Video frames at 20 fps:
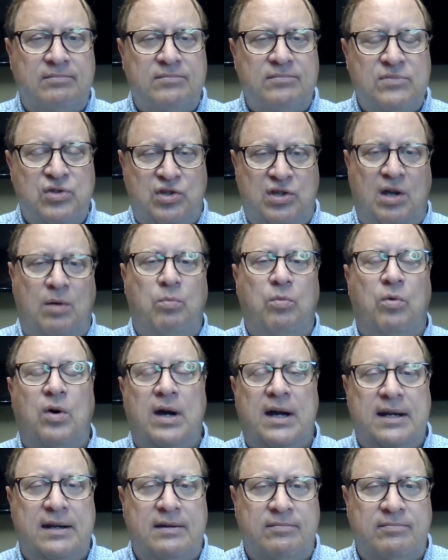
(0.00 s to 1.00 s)

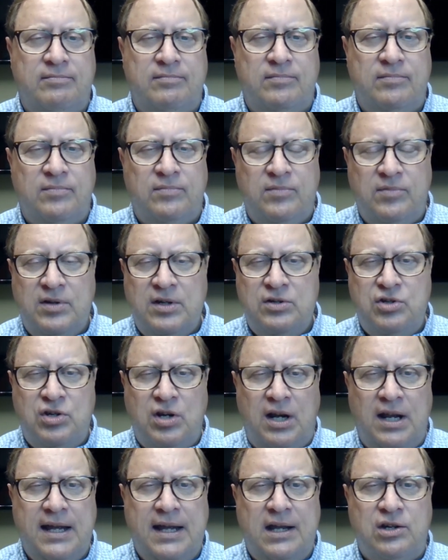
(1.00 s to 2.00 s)
someone,
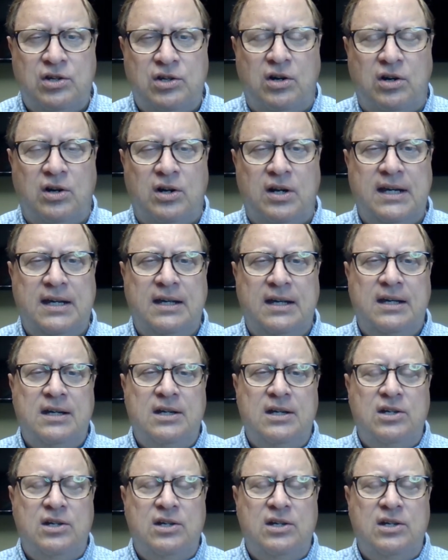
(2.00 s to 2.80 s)
usually an attorney,